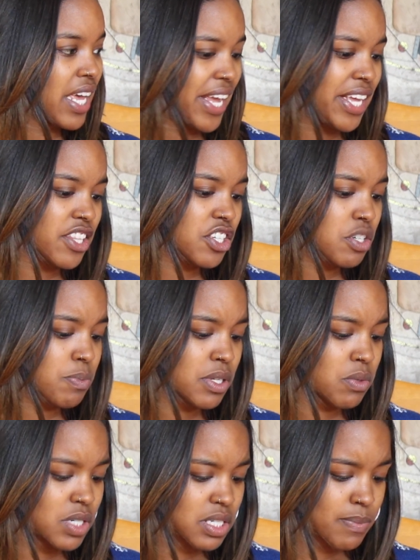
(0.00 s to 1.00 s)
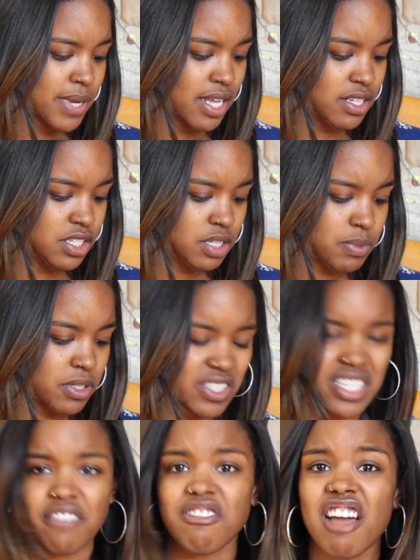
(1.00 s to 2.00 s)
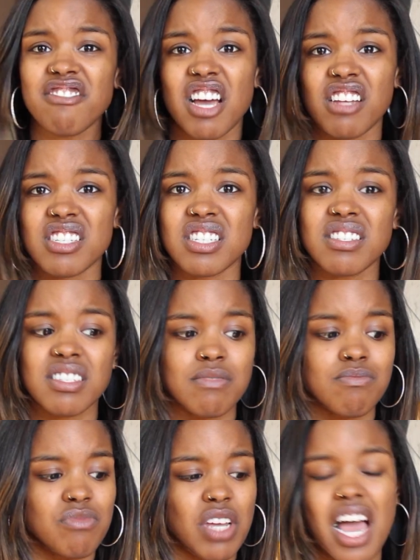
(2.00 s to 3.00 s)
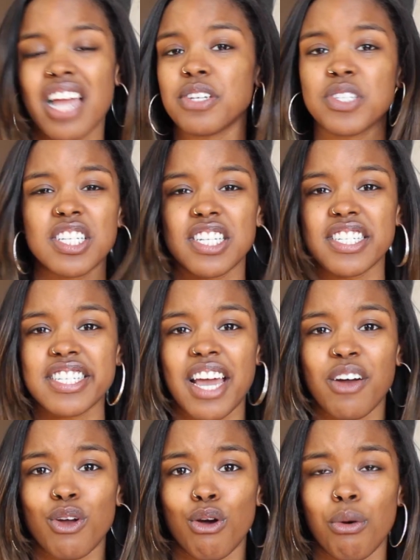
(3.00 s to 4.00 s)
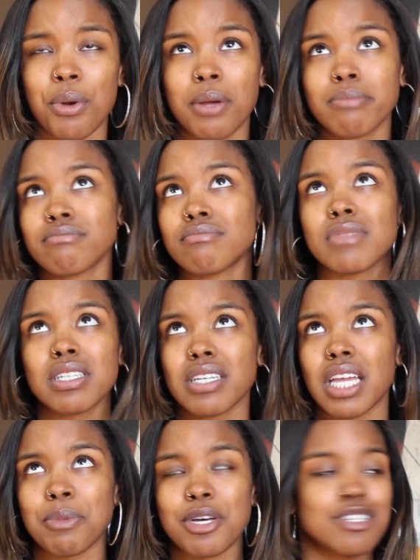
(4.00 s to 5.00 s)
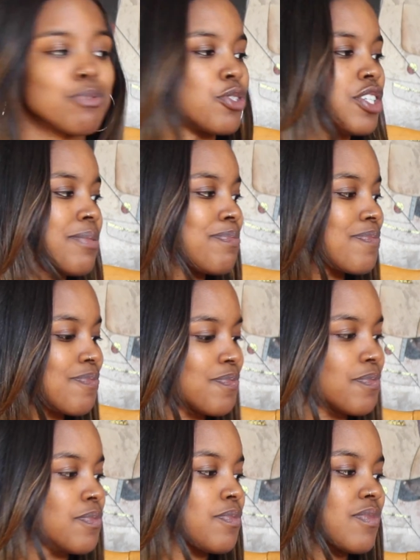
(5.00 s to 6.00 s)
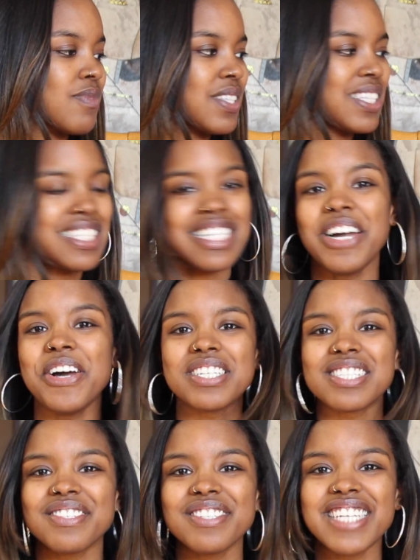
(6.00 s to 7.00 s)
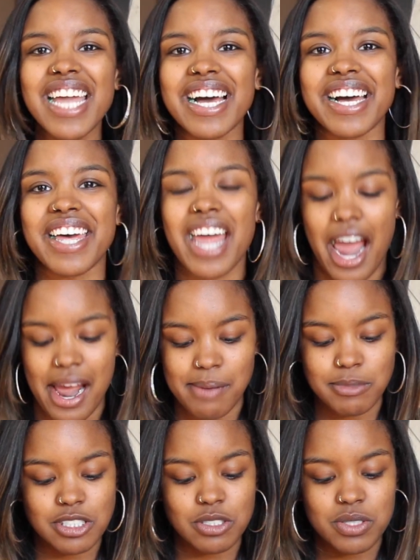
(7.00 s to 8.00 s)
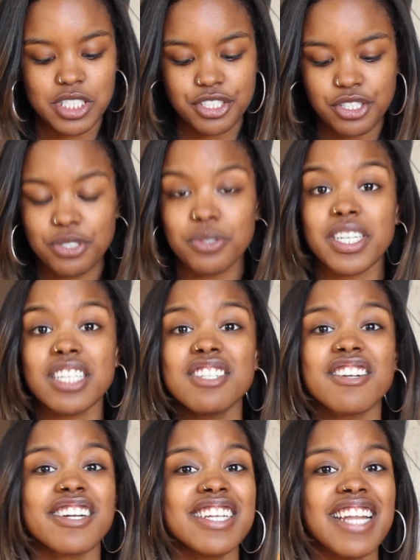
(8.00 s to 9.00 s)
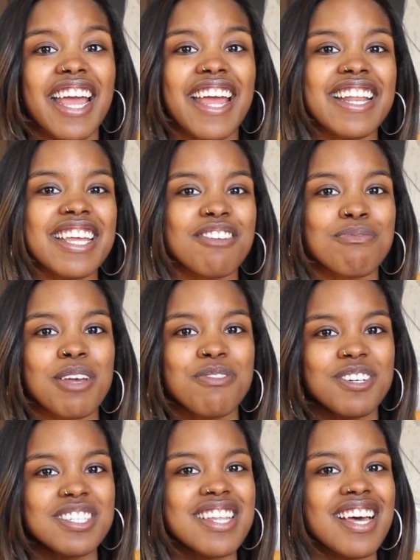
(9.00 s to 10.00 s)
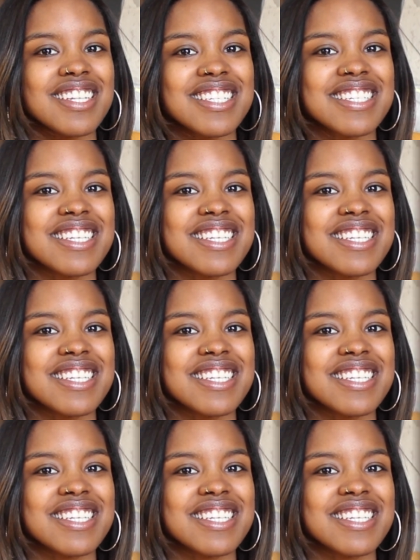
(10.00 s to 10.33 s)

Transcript: And the shipping wasn't bad. The shipping is like $5. I used a discount code. Came out super cheap. So yeah, I'm going to get started and give my first thoughts.